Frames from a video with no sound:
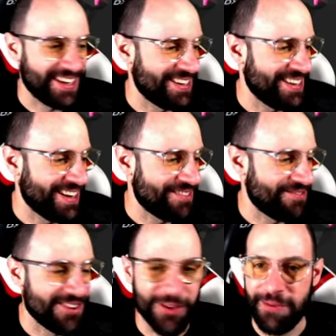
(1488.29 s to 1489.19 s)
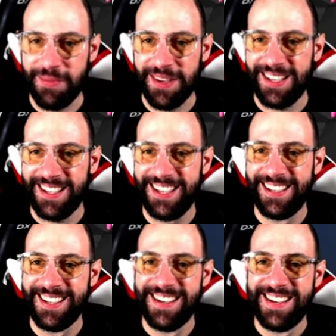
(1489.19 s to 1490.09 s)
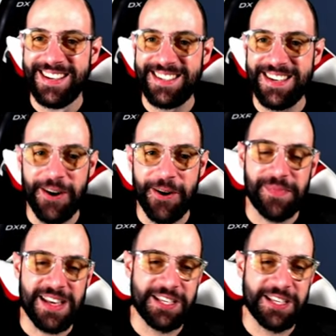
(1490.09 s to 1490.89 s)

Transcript: and, and following me. So,